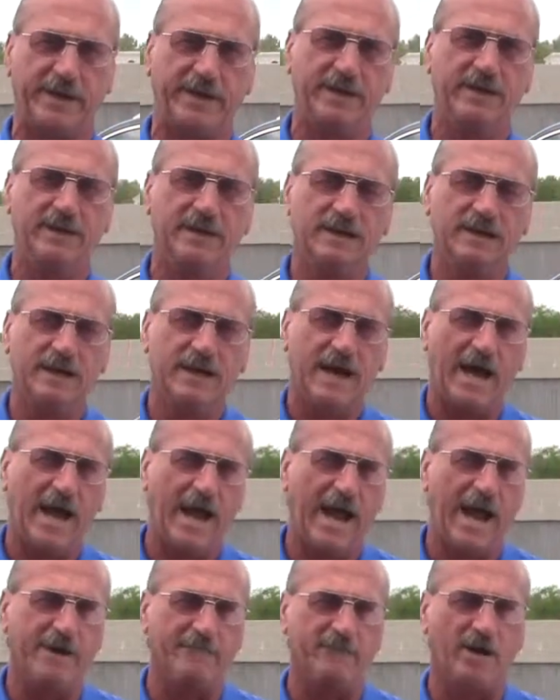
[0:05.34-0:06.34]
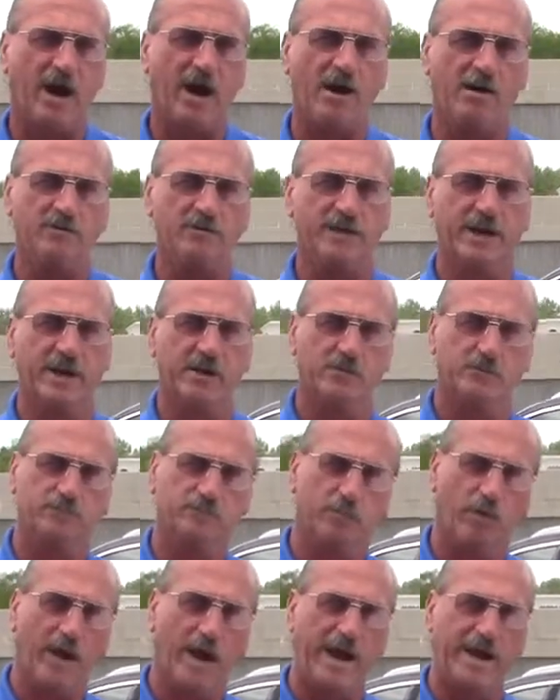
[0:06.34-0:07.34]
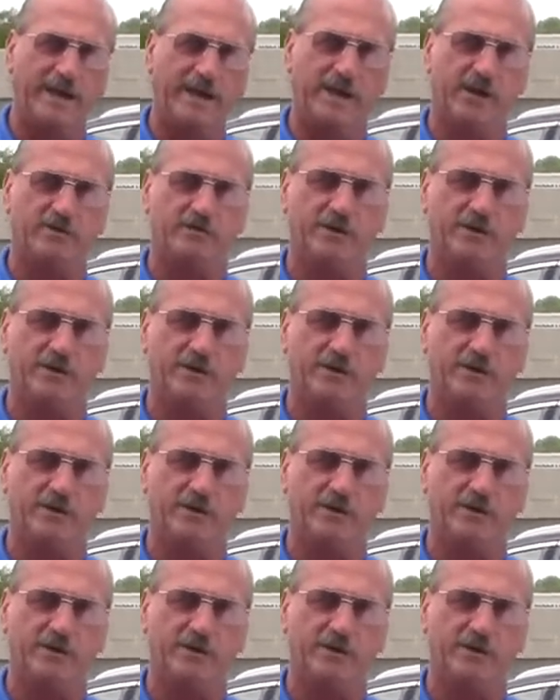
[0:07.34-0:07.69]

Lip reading: I have the all-new, brand-new